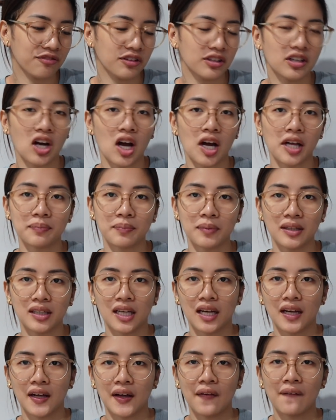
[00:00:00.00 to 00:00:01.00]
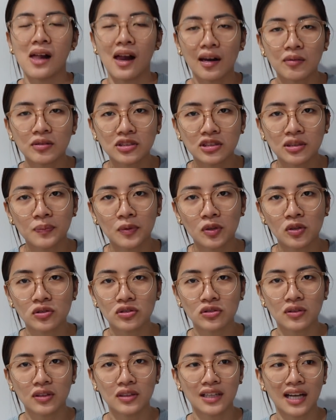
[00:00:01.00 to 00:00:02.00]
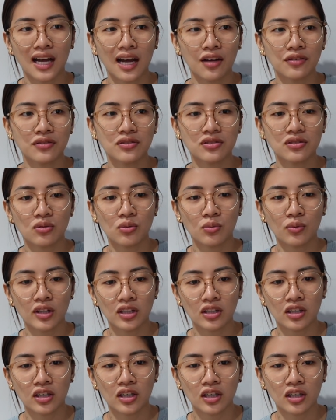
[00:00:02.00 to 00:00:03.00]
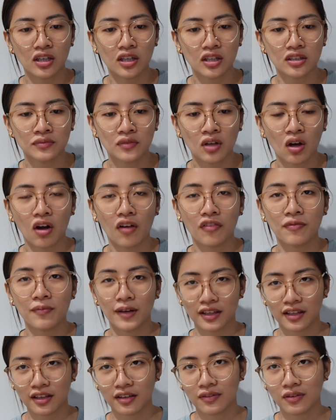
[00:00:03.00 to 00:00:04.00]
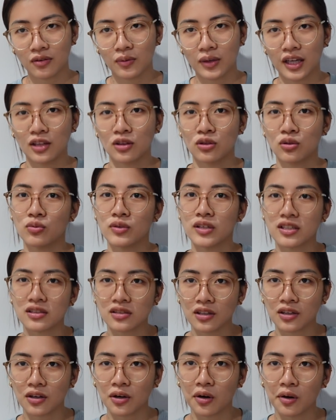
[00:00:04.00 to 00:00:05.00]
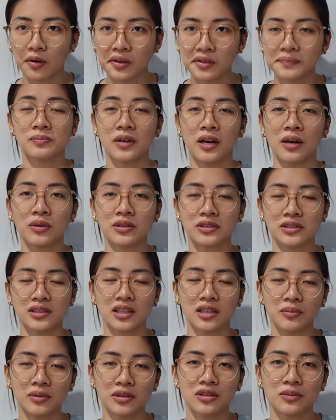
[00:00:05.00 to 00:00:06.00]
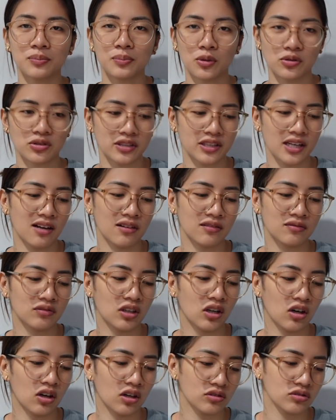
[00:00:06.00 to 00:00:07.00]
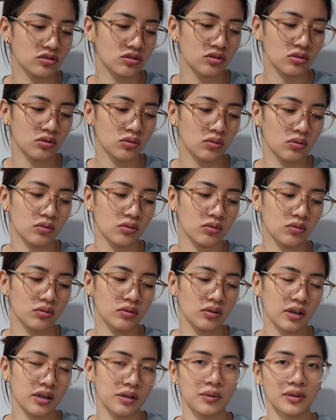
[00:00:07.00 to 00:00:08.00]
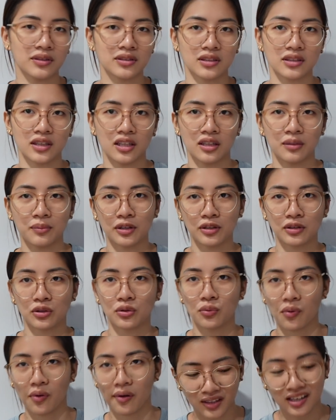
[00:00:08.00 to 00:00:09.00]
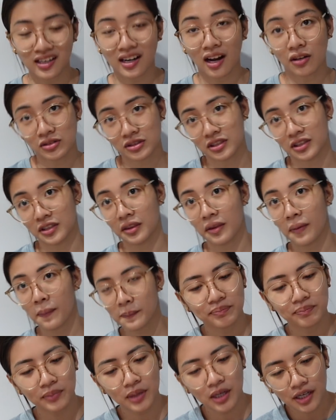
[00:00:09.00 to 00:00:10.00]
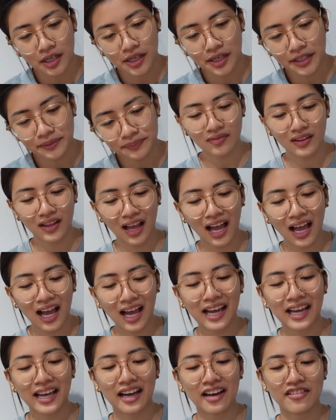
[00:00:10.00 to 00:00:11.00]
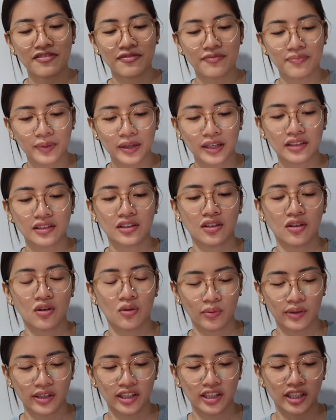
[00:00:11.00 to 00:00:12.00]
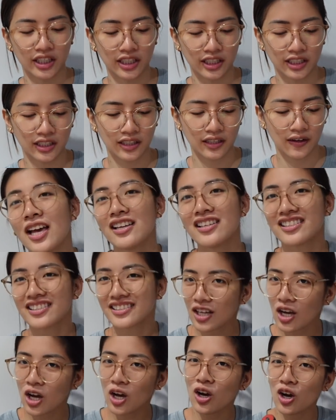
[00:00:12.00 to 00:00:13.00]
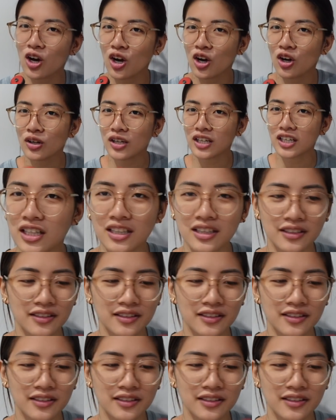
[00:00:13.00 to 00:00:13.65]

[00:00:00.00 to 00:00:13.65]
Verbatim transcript: forgot pala. I was supposed to announce the winner of my giveaway two weeks ago. I wasn't able to post nga a vlog, so I wasn't able to announce it. But I have picked a winner. So...